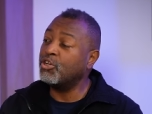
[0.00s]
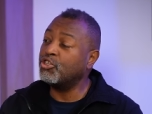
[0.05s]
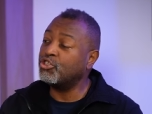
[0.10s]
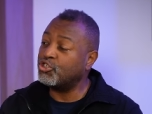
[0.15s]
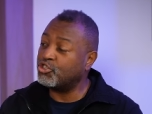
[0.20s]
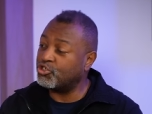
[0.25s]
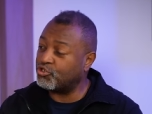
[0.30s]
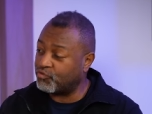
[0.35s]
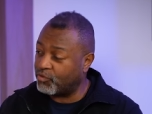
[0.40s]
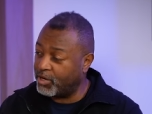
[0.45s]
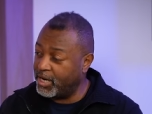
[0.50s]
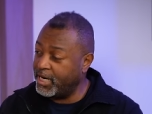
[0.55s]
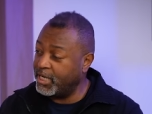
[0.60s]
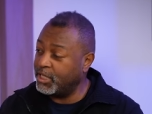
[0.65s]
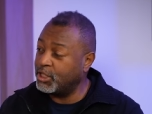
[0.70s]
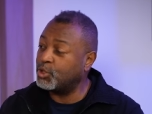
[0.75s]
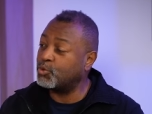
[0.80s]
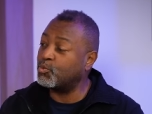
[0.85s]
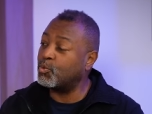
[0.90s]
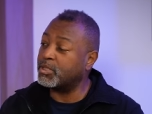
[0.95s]

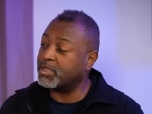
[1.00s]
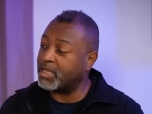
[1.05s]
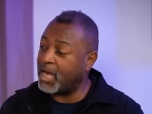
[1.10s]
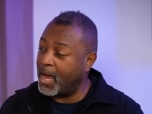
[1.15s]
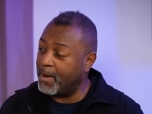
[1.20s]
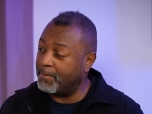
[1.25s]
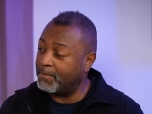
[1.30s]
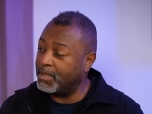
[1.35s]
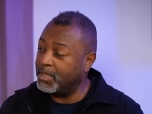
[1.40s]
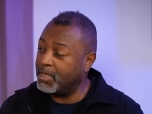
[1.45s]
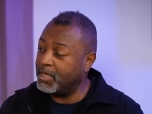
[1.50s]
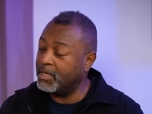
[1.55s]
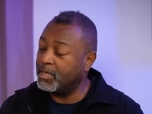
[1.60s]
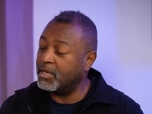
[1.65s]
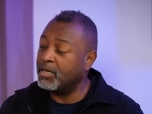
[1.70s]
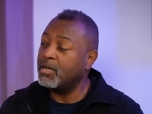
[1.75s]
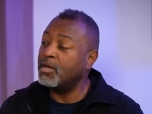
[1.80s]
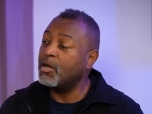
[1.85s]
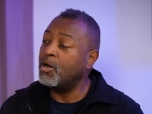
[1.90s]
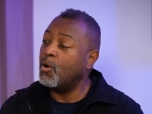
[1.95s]
strange was happening,